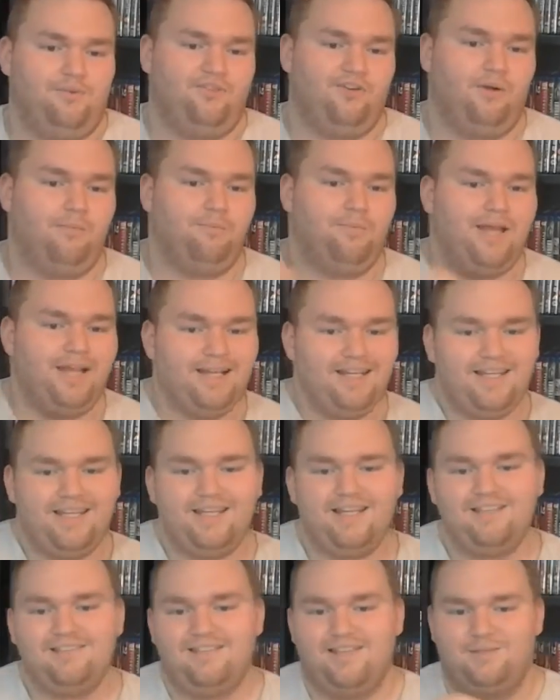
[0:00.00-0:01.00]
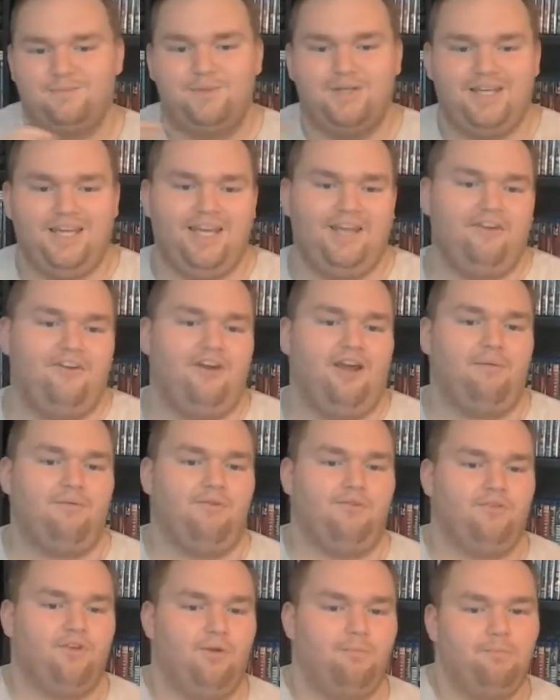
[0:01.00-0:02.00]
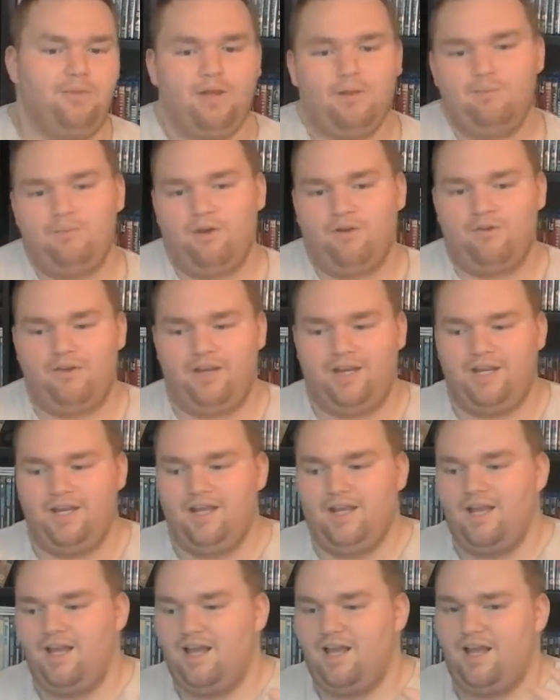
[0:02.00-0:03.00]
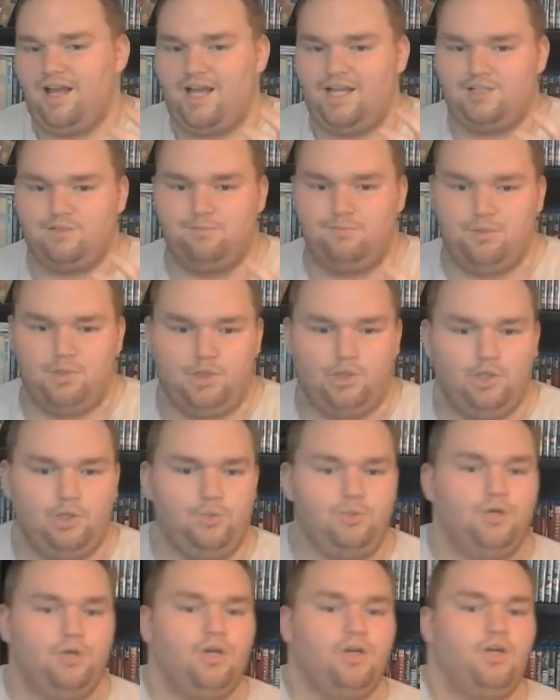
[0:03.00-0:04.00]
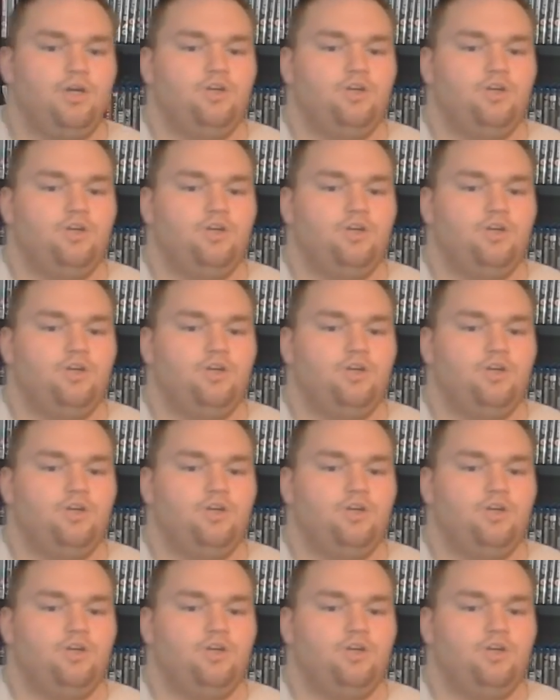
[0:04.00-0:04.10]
we've got Ben Kingsley as Bagheera, and we've got Bill Murray as Baloo.